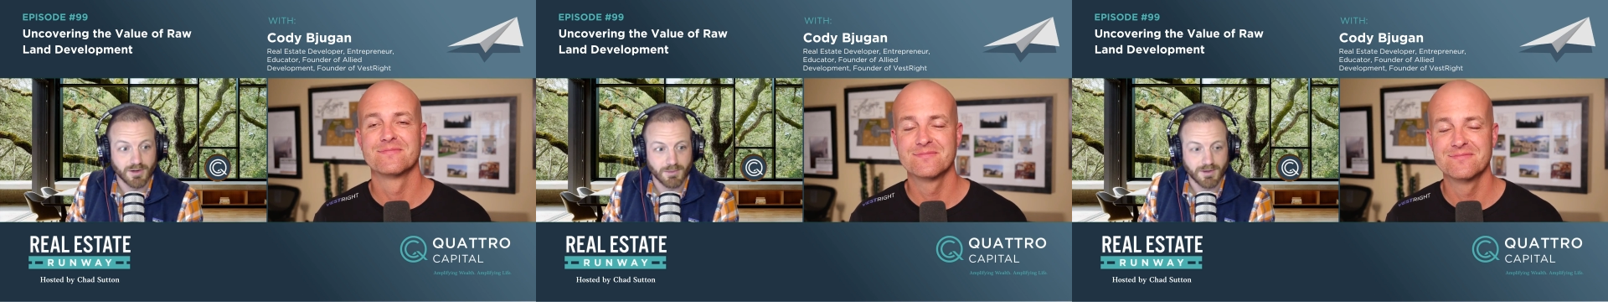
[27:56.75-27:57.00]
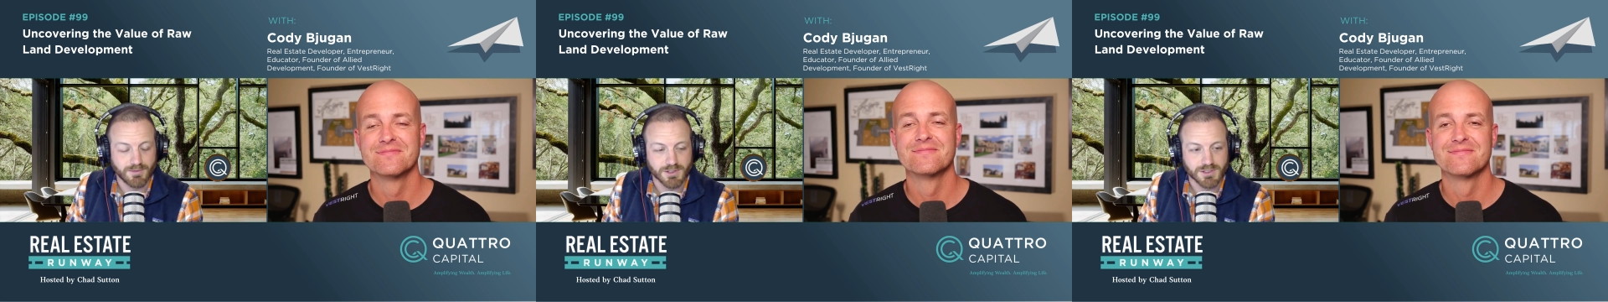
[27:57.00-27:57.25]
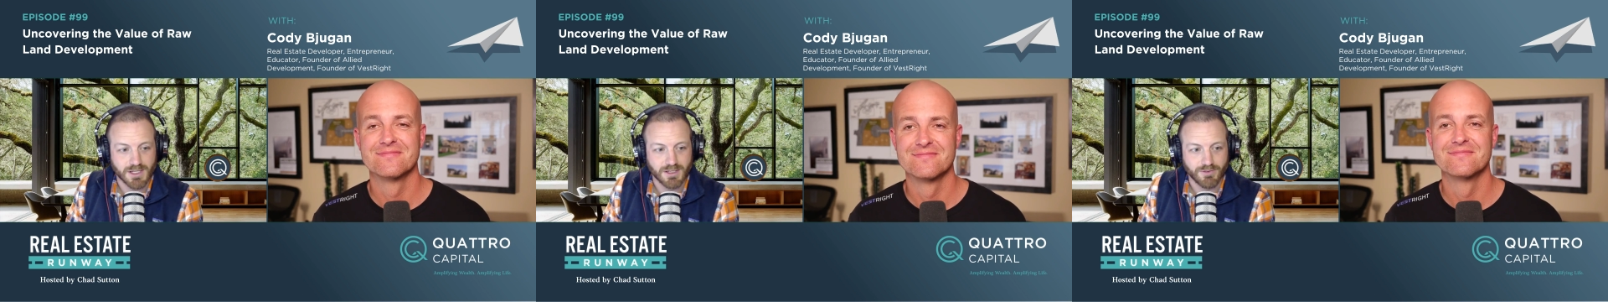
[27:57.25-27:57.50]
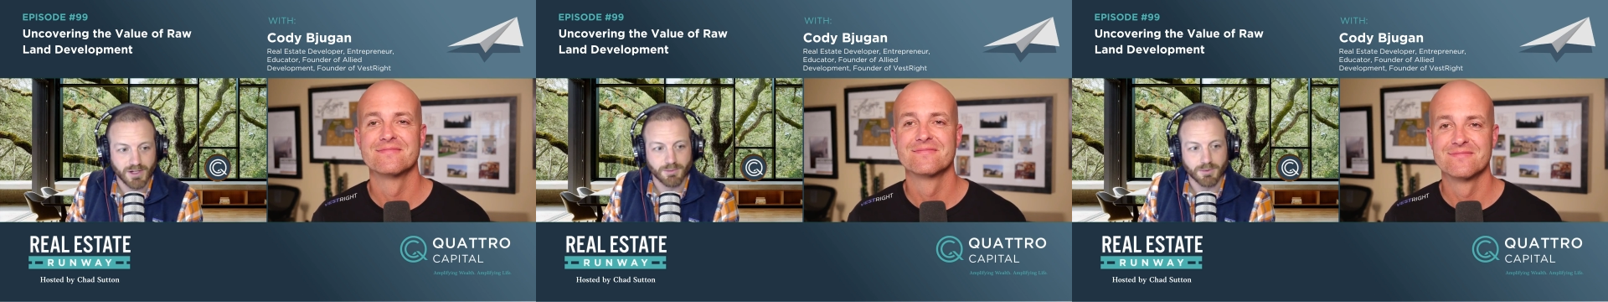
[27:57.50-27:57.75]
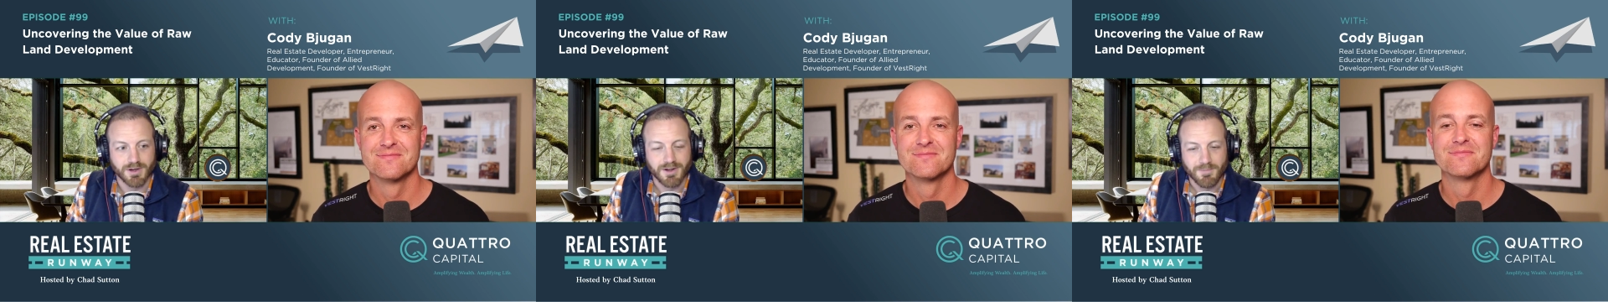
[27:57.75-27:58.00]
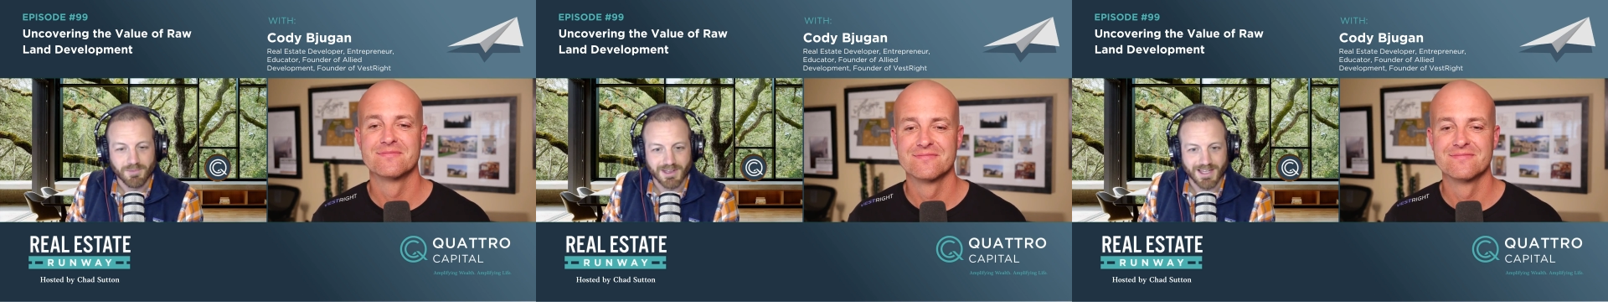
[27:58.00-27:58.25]
Speaker 1: I'm not even going to say mm-hmm. developer,
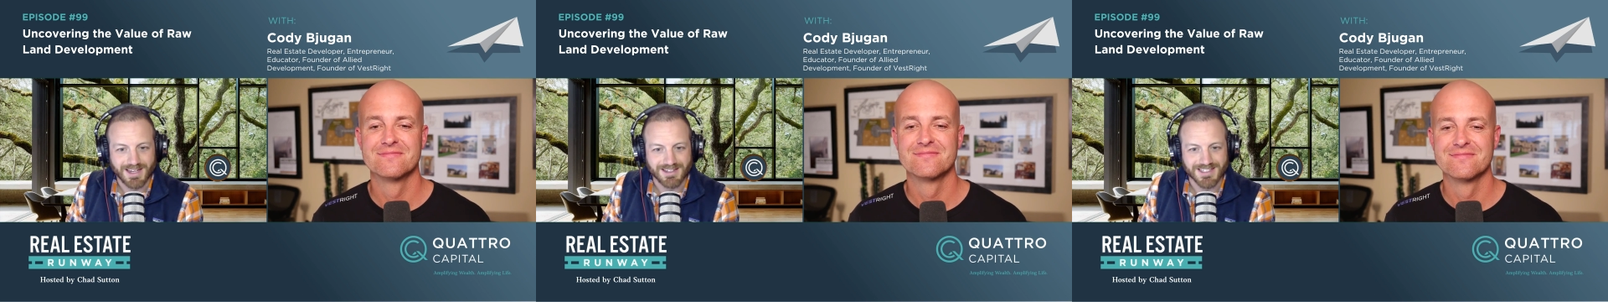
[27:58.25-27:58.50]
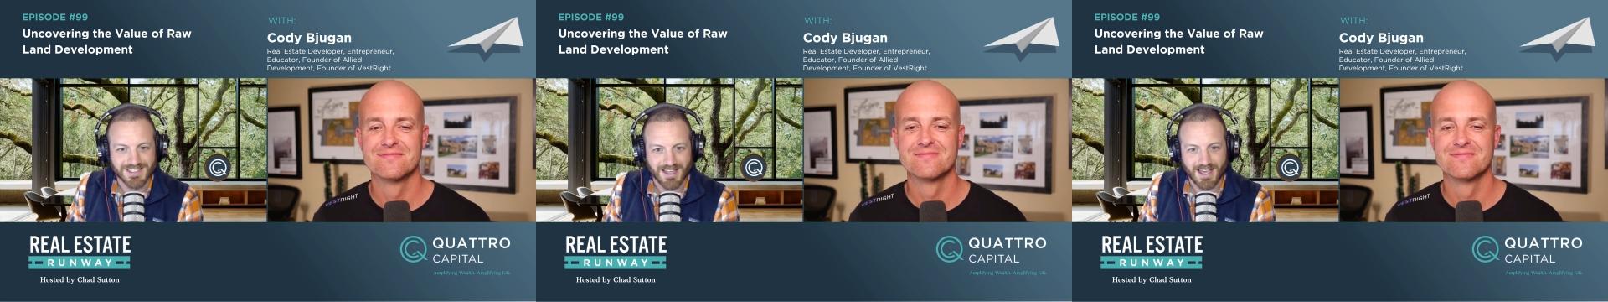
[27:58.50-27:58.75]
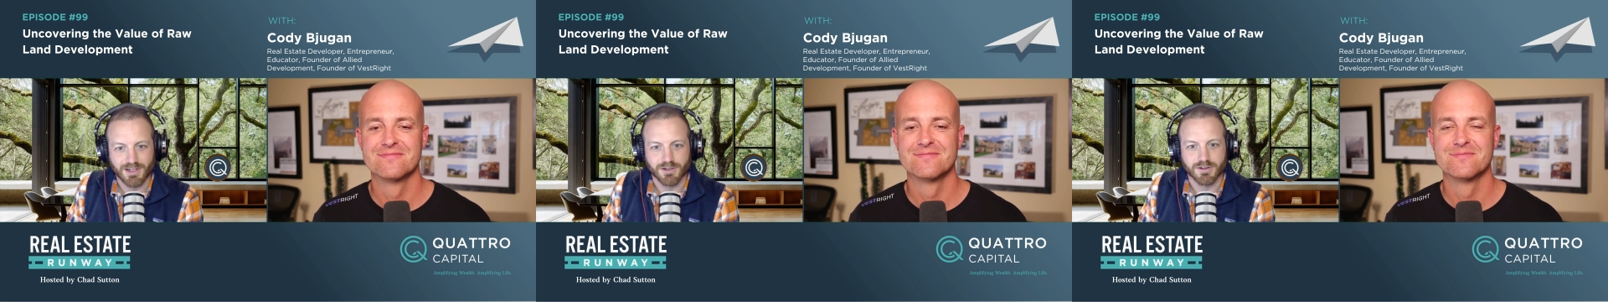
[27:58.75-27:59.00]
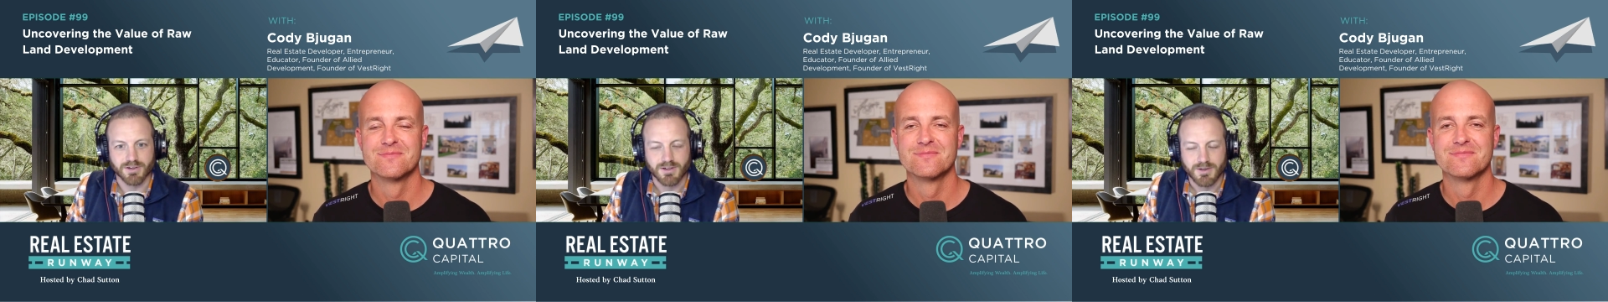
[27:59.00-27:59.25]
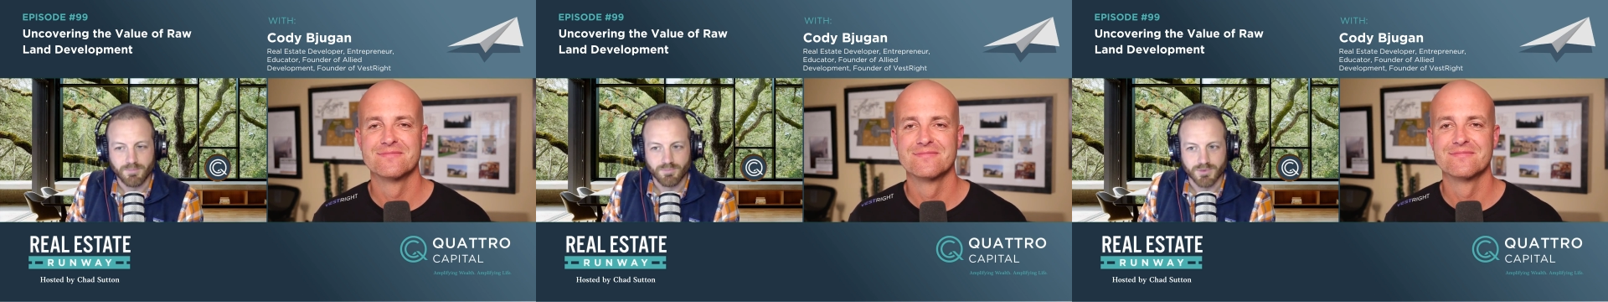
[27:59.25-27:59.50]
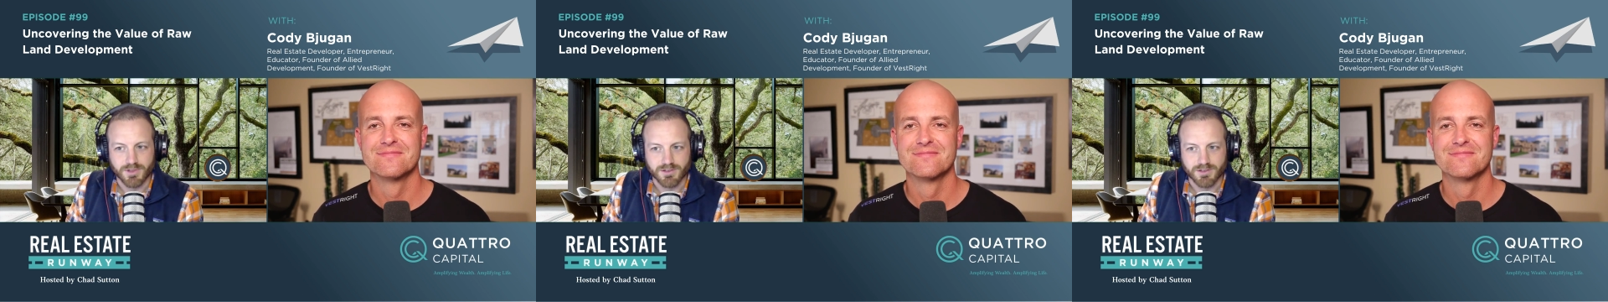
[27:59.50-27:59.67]
land entitler that is